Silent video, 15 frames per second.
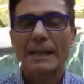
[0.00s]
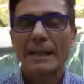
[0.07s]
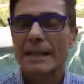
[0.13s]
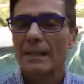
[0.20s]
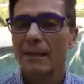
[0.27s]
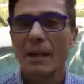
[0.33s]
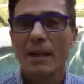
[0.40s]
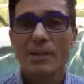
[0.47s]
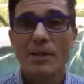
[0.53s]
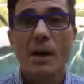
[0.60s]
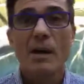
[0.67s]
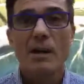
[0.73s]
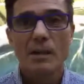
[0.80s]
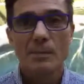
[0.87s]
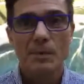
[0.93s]
he aligns
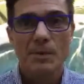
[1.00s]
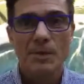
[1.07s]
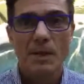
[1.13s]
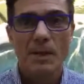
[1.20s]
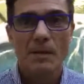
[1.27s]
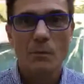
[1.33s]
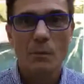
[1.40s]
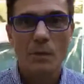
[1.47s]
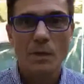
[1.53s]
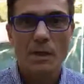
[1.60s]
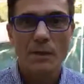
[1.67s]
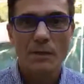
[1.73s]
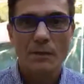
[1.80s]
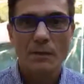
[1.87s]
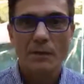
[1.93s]
100%
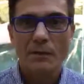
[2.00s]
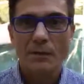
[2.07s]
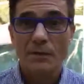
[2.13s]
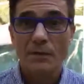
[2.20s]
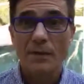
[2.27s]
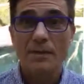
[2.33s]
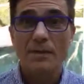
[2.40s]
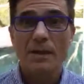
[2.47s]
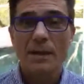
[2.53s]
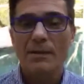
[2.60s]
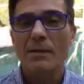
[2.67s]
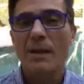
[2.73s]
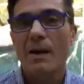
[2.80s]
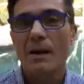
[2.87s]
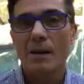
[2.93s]
with the things that I
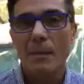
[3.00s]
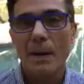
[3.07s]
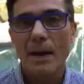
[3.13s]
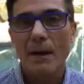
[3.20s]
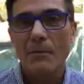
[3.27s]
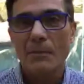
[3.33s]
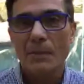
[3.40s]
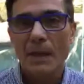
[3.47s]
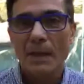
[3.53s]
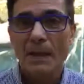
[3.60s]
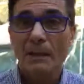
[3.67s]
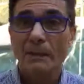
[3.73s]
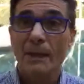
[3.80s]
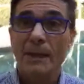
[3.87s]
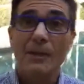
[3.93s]
talk about,
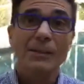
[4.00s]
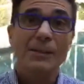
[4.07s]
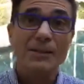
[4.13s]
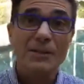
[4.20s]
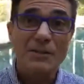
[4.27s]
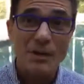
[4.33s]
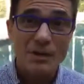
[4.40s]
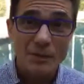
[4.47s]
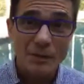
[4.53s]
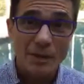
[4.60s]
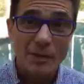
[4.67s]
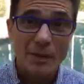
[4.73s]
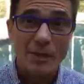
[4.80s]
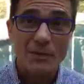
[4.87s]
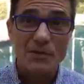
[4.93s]
not only in general
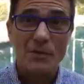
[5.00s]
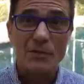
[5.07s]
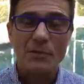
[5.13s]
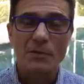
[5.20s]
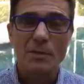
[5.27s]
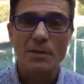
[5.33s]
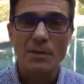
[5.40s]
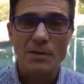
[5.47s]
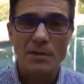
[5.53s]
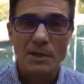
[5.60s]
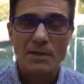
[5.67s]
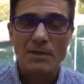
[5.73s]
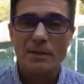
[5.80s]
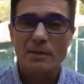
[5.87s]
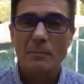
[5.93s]
on Social Business
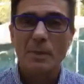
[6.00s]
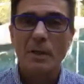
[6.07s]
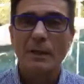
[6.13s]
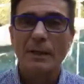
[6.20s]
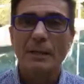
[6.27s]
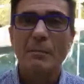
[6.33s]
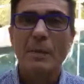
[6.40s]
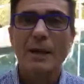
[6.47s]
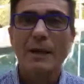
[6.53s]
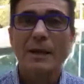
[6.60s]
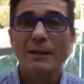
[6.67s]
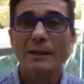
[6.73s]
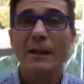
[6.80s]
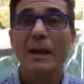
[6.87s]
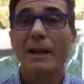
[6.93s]
Engine, but in my
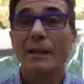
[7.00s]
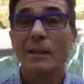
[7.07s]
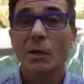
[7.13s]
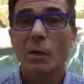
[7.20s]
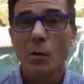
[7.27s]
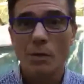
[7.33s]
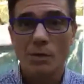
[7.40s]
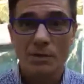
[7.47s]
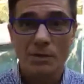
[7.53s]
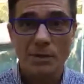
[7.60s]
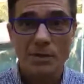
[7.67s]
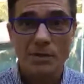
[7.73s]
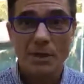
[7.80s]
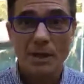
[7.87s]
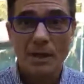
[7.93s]
online
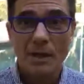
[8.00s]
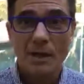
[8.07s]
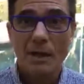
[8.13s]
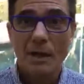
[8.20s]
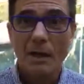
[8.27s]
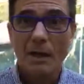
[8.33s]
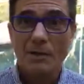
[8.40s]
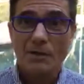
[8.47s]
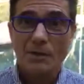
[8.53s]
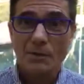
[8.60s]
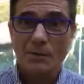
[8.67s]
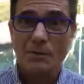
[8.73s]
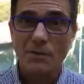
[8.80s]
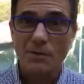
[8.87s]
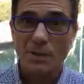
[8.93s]
courses on
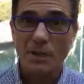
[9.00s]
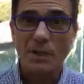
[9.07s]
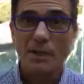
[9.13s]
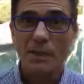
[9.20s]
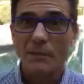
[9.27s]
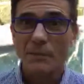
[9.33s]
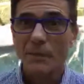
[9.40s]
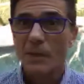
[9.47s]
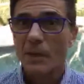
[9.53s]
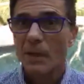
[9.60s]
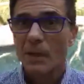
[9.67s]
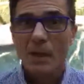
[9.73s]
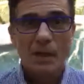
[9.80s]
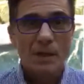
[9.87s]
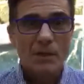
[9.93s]
social selling.
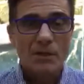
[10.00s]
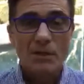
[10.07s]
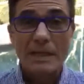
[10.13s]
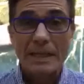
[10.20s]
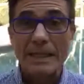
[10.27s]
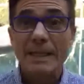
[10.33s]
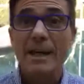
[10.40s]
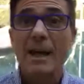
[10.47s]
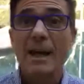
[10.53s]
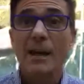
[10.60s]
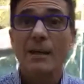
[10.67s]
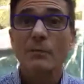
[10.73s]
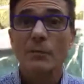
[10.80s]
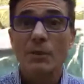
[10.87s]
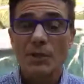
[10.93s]
So he and
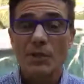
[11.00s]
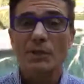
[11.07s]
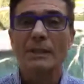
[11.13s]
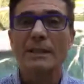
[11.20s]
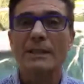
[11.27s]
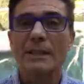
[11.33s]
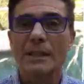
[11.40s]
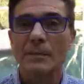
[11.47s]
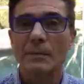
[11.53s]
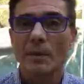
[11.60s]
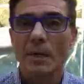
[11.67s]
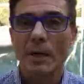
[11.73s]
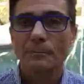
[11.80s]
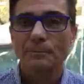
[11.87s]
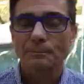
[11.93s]
I recently
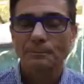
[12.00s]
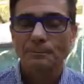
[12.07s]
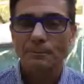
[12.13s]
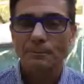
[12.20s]
teamed up